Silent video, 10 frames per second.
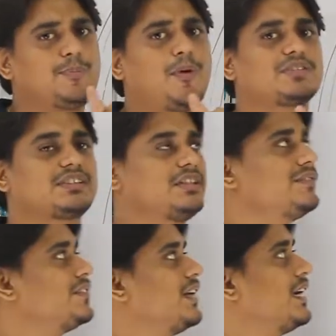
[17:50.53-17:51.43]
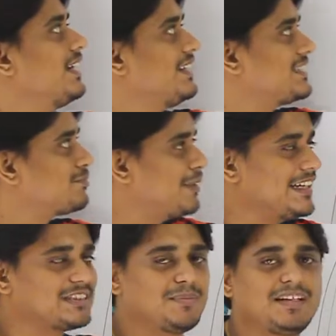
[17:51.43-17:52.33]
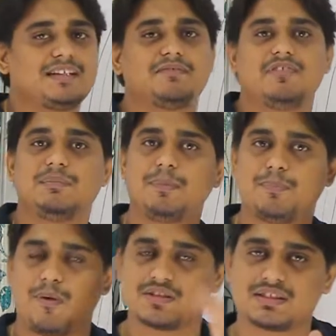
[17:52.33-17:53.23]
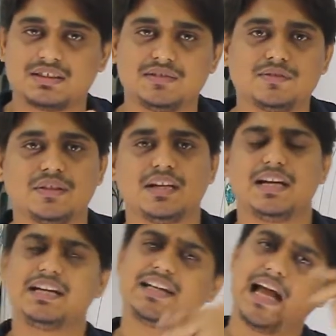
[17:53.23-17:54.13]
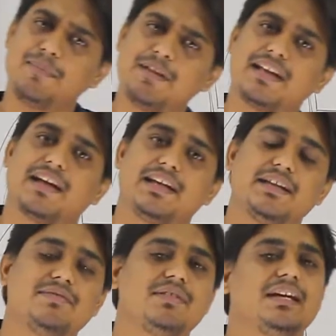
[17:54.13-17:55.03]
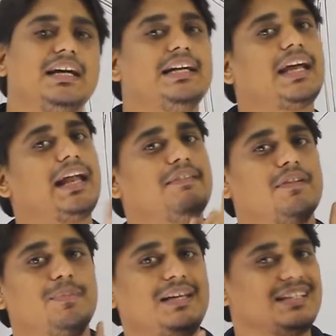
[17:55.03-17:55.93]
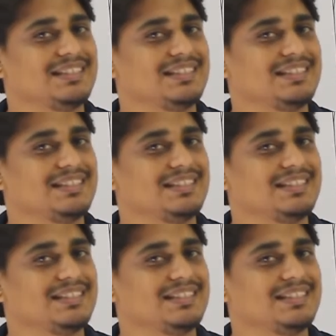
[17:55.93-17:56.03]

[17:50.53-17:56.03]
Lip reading: positive, displacement will be positive, it can be negative, it can even be